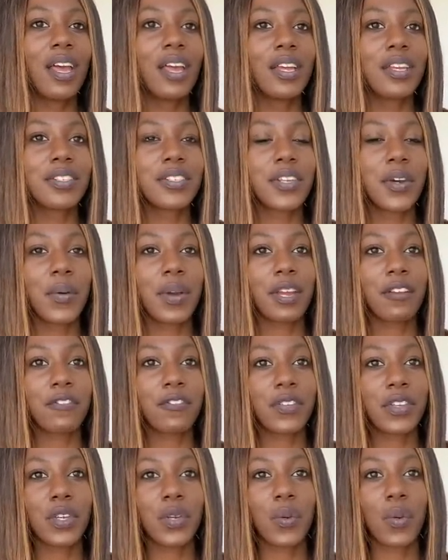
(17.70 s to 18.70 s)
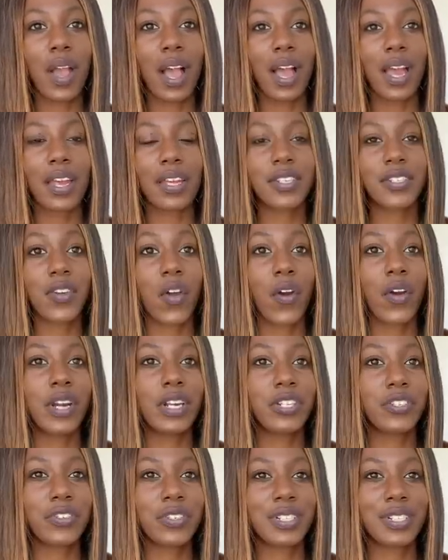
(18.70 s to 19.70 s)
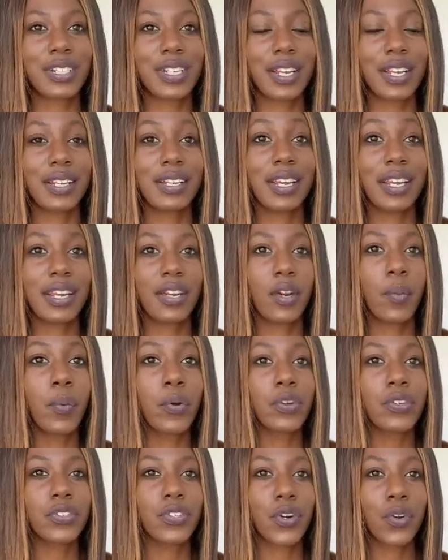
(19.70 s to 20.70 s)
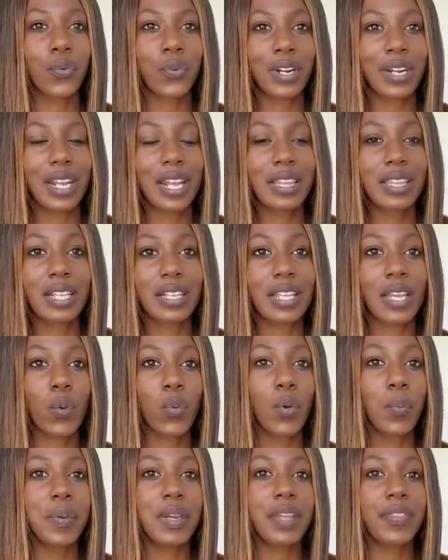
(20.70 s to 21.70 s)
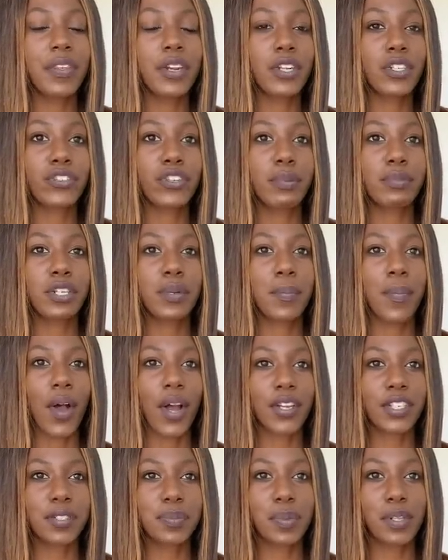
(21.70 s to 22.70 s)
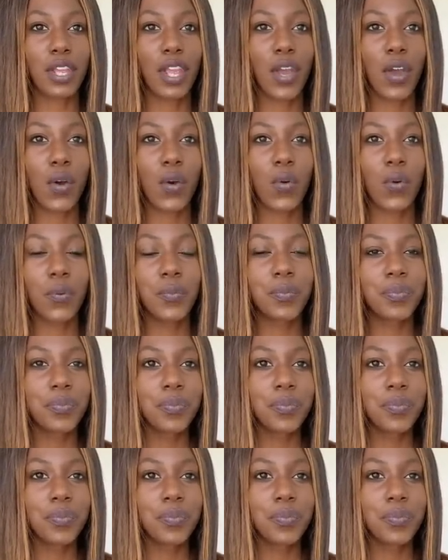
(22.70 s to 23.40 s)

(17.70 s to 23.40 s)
So if you guys are interested in a personal reading, the link will be in the description box below.